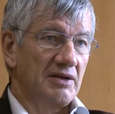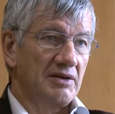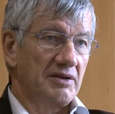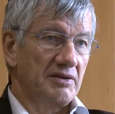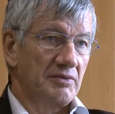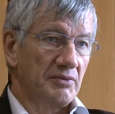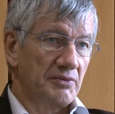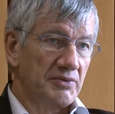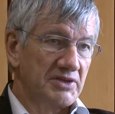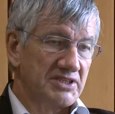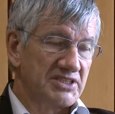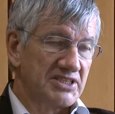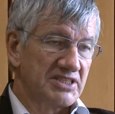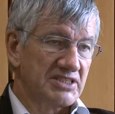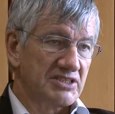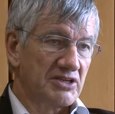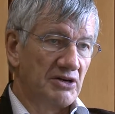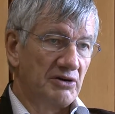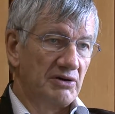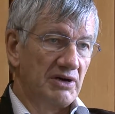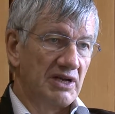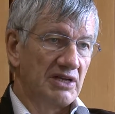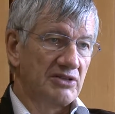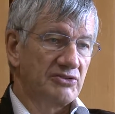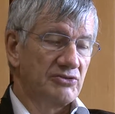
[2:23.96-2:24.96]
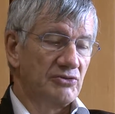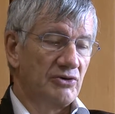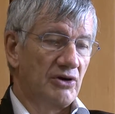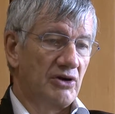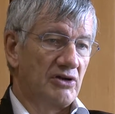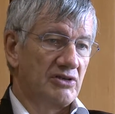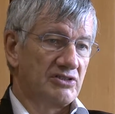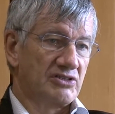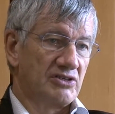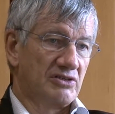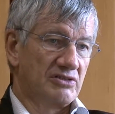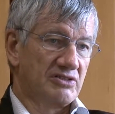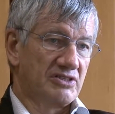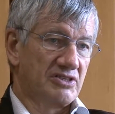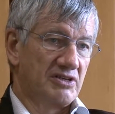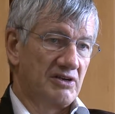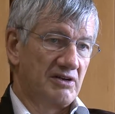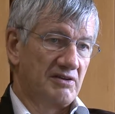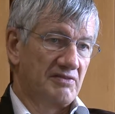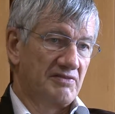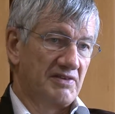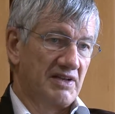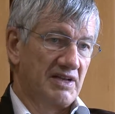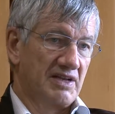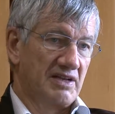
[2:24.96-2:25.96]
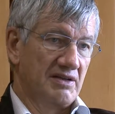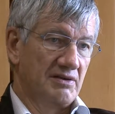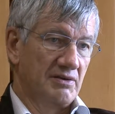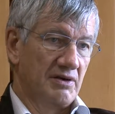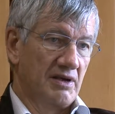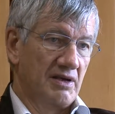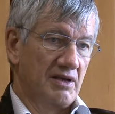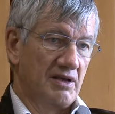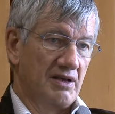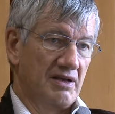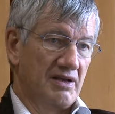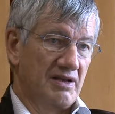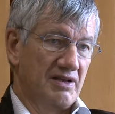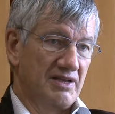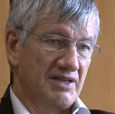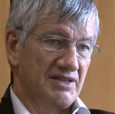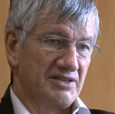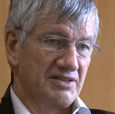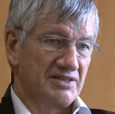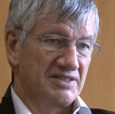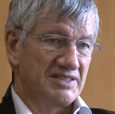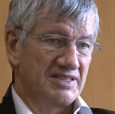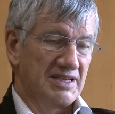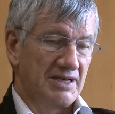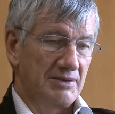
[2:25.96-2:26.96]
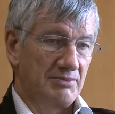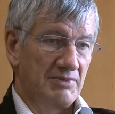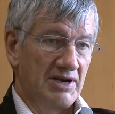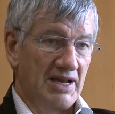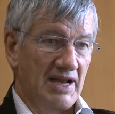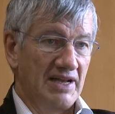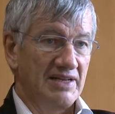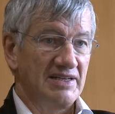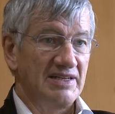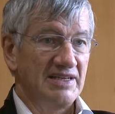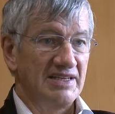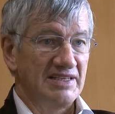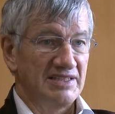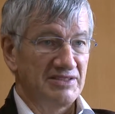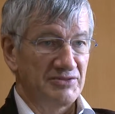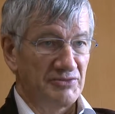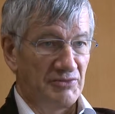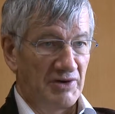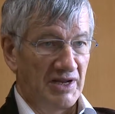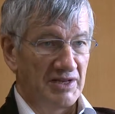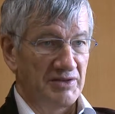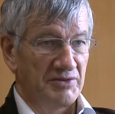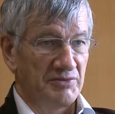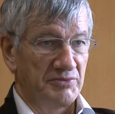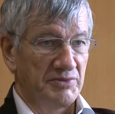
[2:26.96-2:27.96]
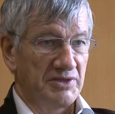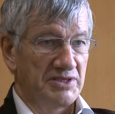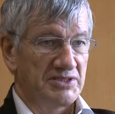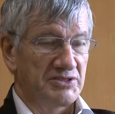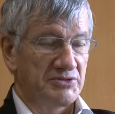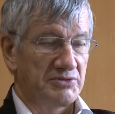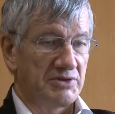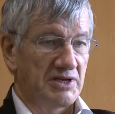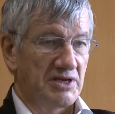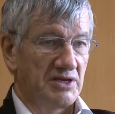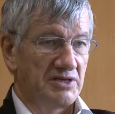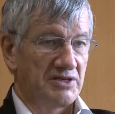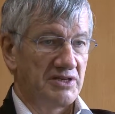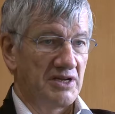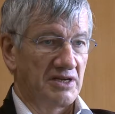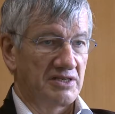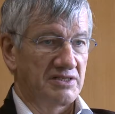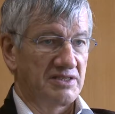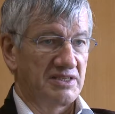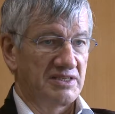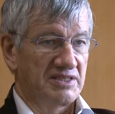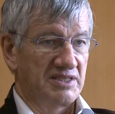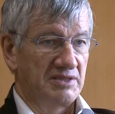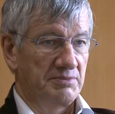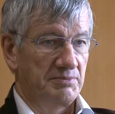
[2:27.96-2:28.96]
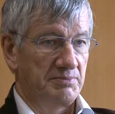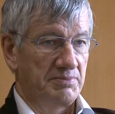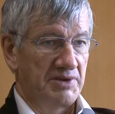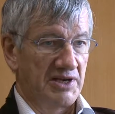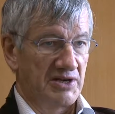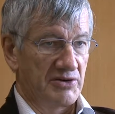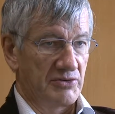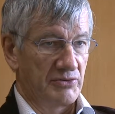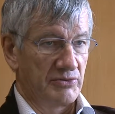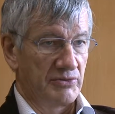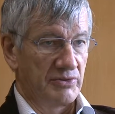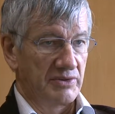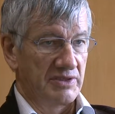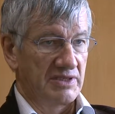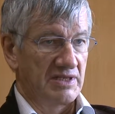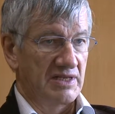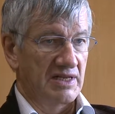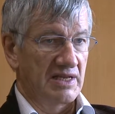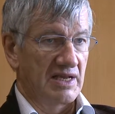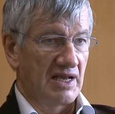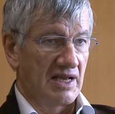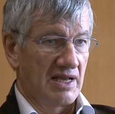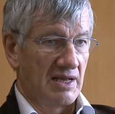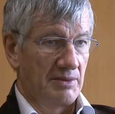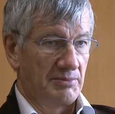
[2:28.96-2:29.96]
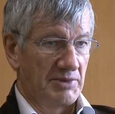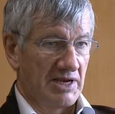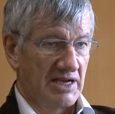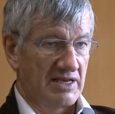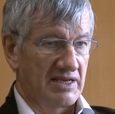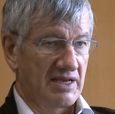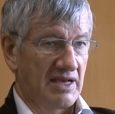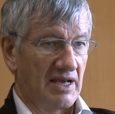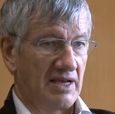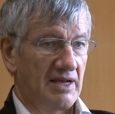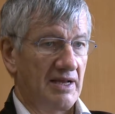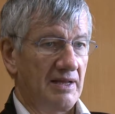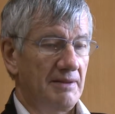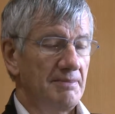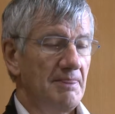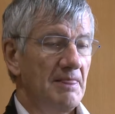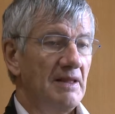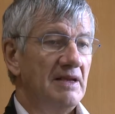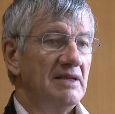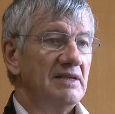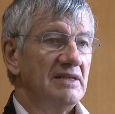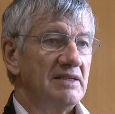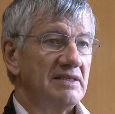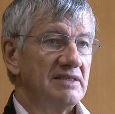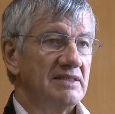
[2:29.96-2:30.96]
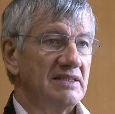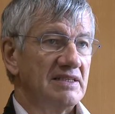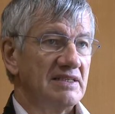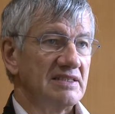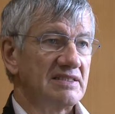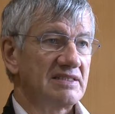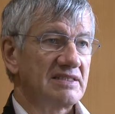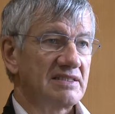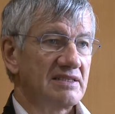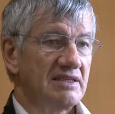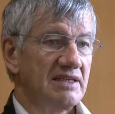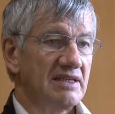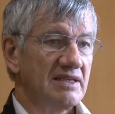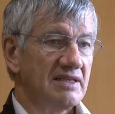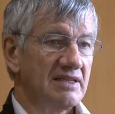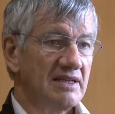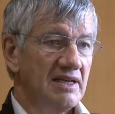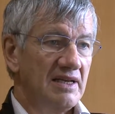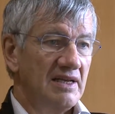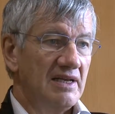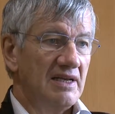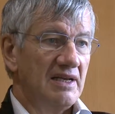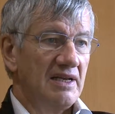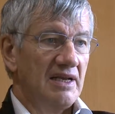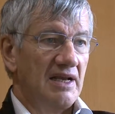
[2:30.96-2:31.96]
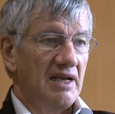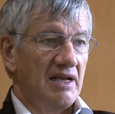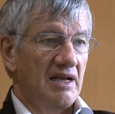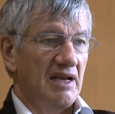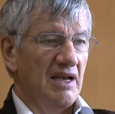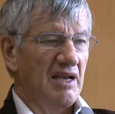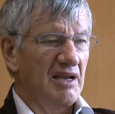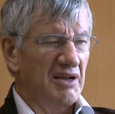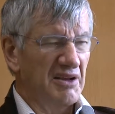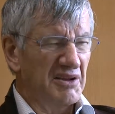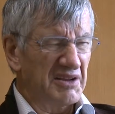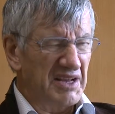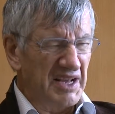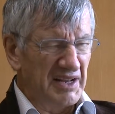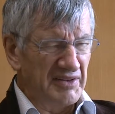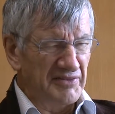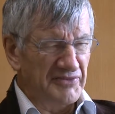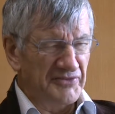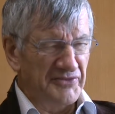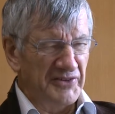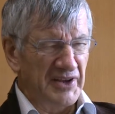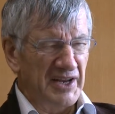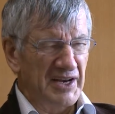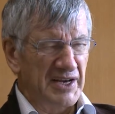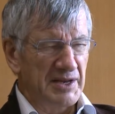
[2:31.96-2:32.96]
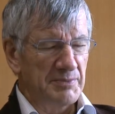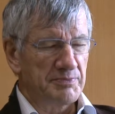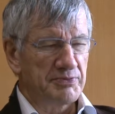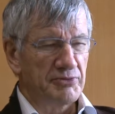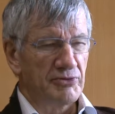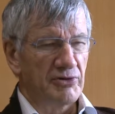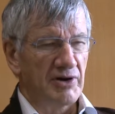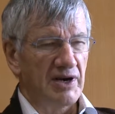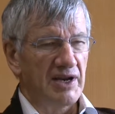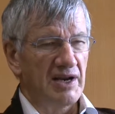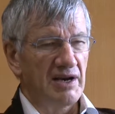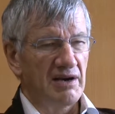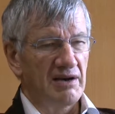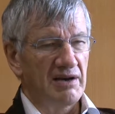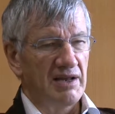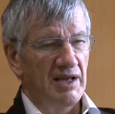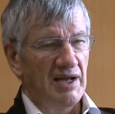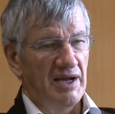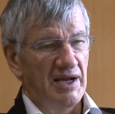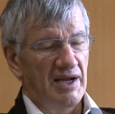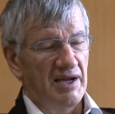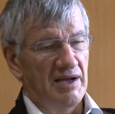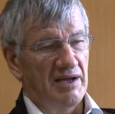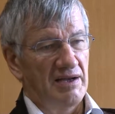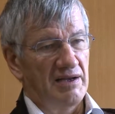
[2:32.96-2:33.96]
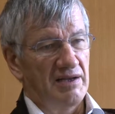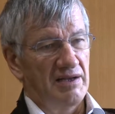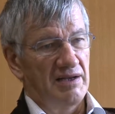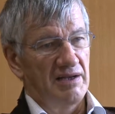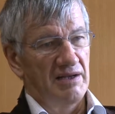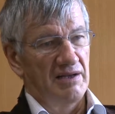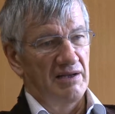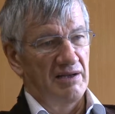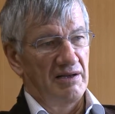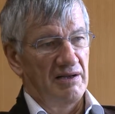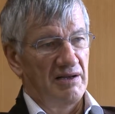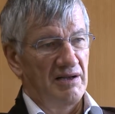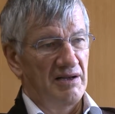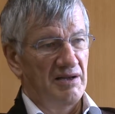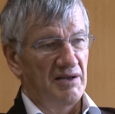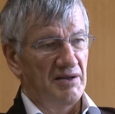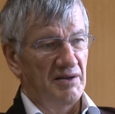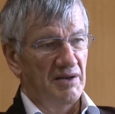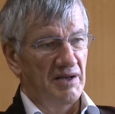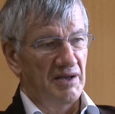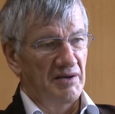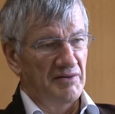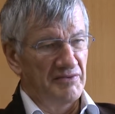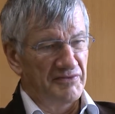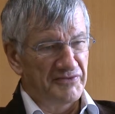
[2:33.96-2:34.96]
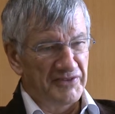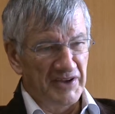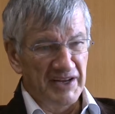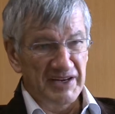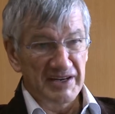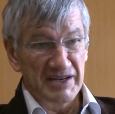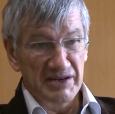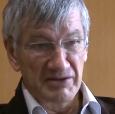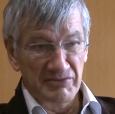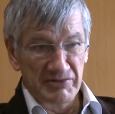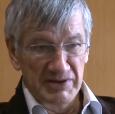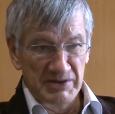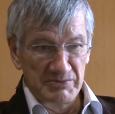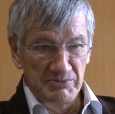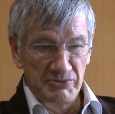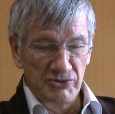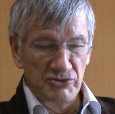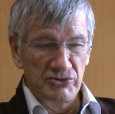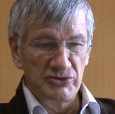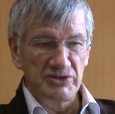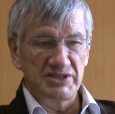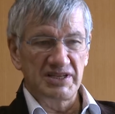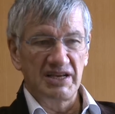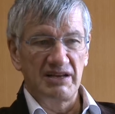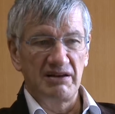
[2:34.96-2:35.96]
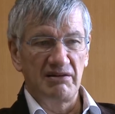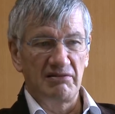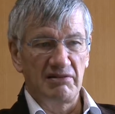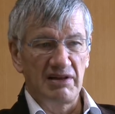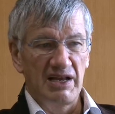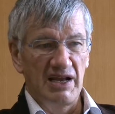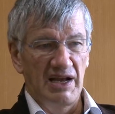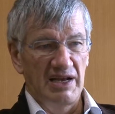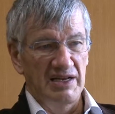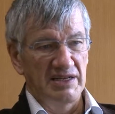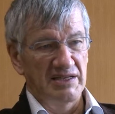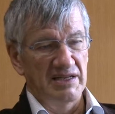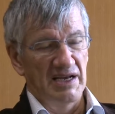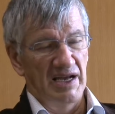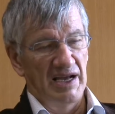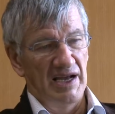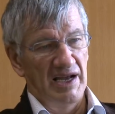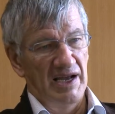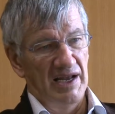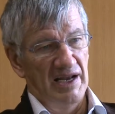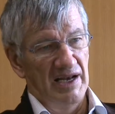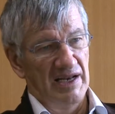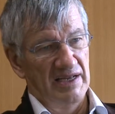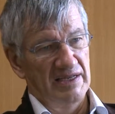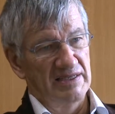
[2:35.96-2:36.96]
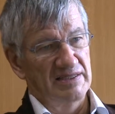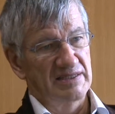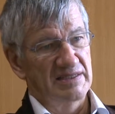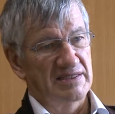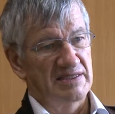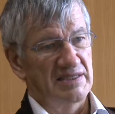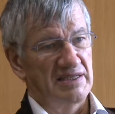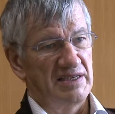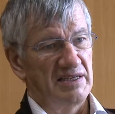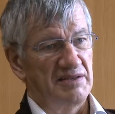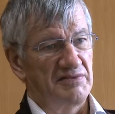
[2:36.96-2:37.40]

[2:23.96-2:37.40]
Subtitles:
which is going to household survey in the same line is one which we conducted in Peru, in Caramarca district. Again, very poor area, very remote area in the highlands,